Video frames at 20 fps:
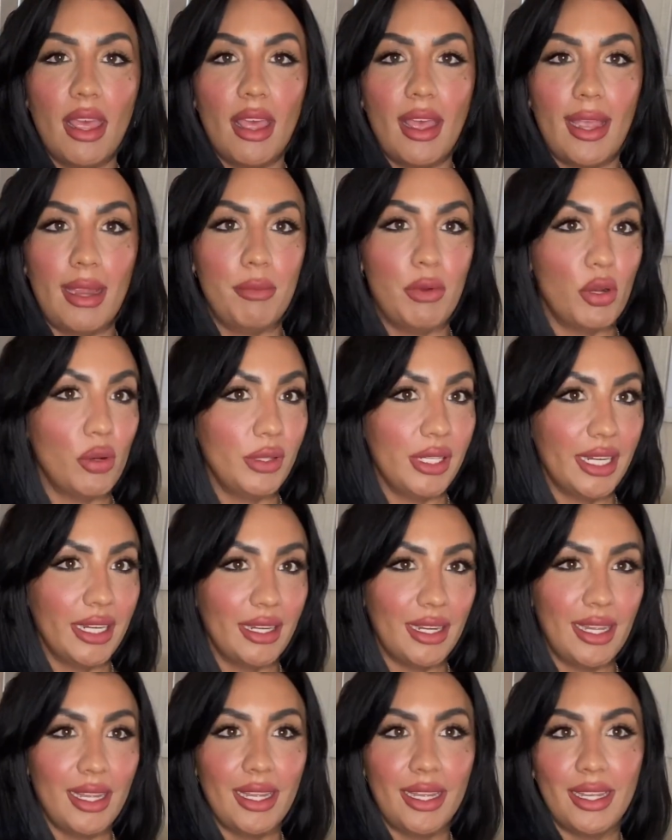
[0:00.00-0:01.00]
I'm only
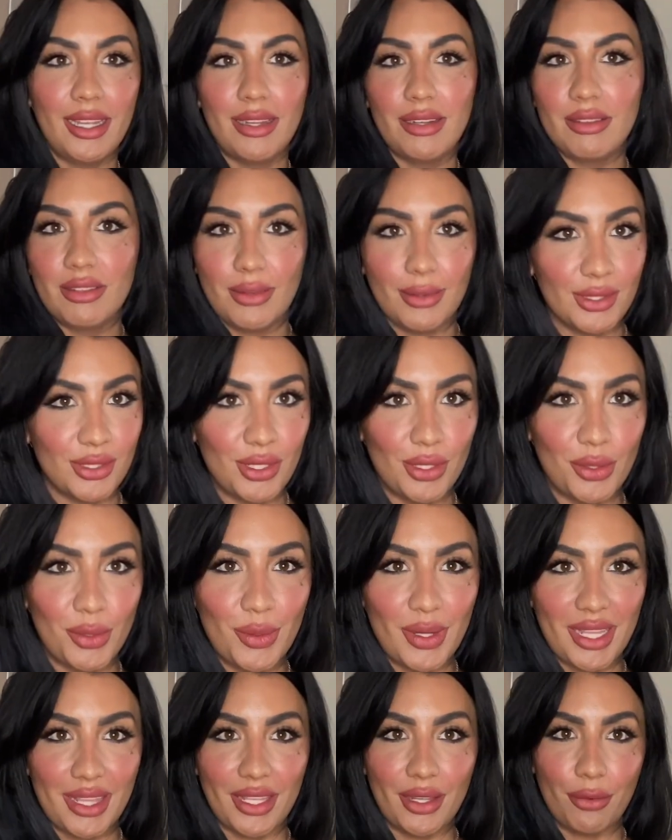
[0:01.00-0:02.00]
gonna do
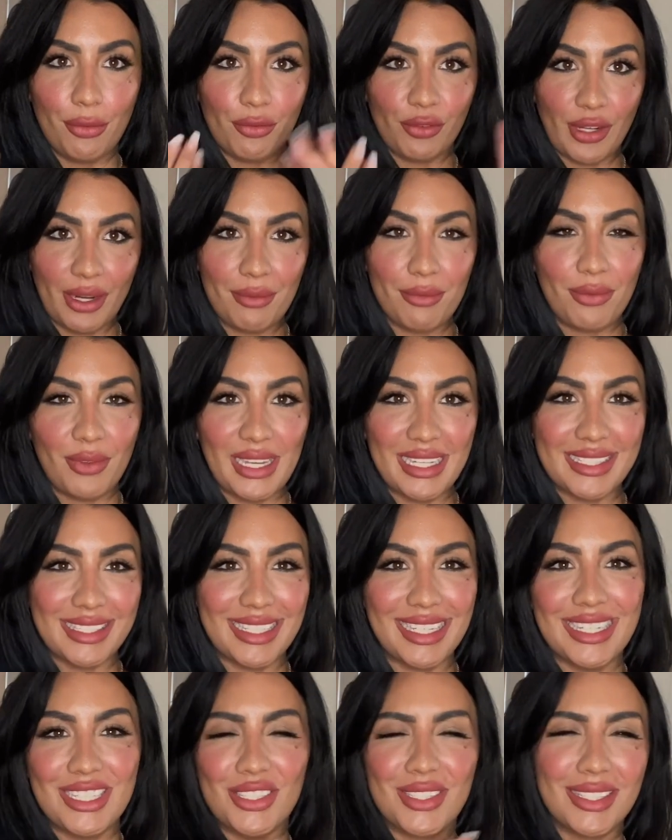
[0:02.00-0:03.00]
the front
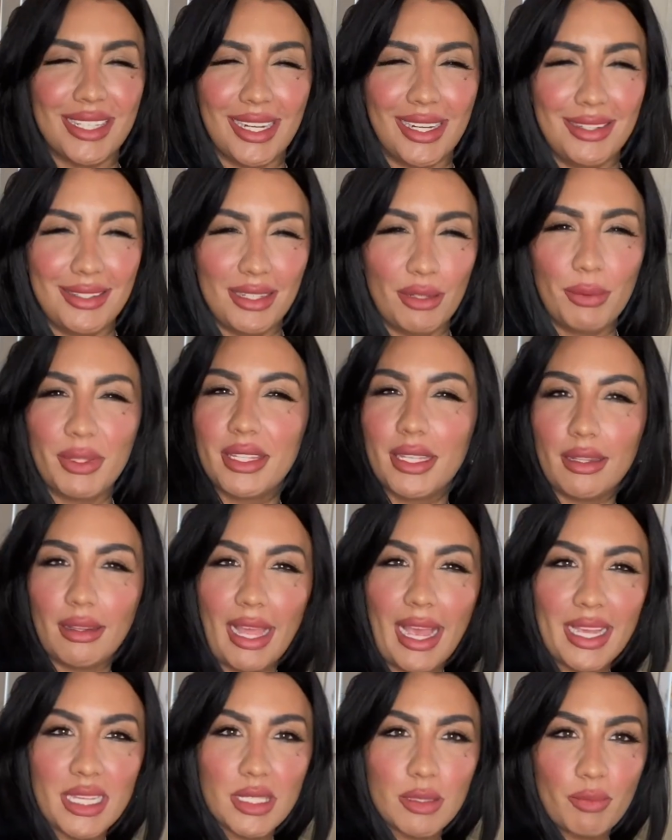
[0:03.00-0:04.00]
facing just like I did with the
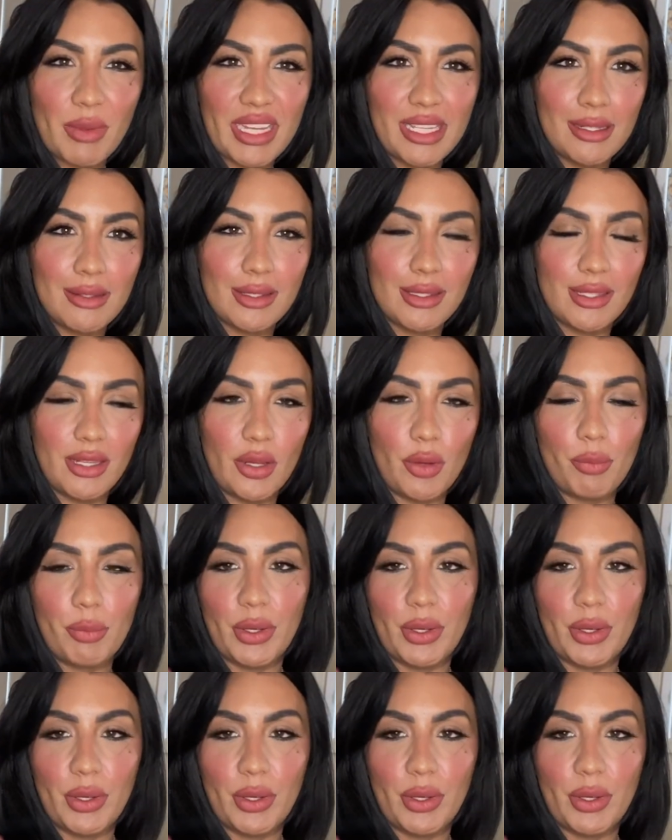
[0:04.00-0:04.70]
last bathing suit,